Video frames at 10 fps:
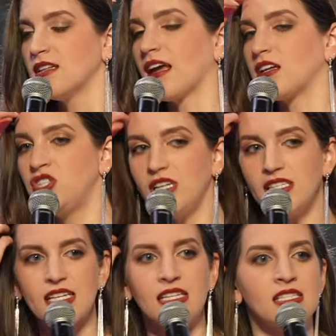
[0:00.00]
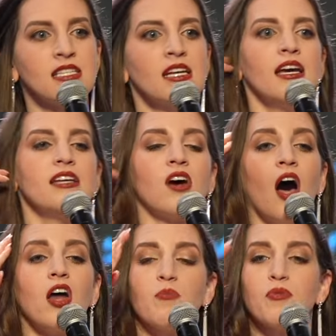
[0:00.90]
Like Jesus is
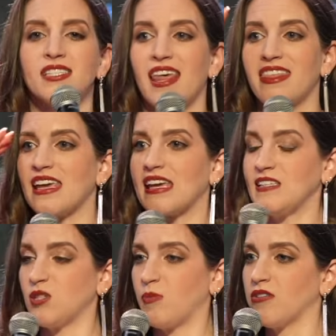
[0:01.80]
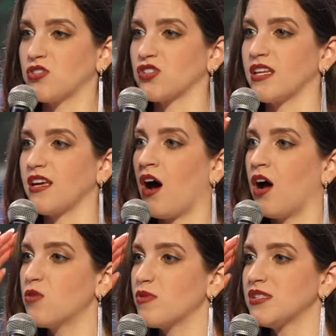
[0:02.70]
100% thinking spiritually,
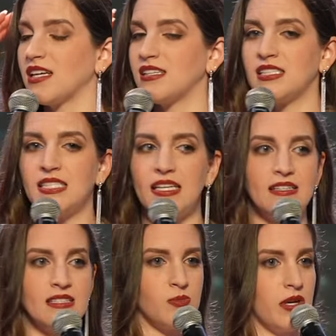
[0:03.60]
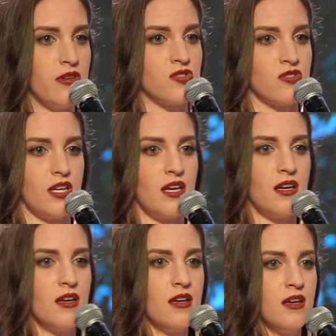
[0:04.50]
100% seeing spiritually.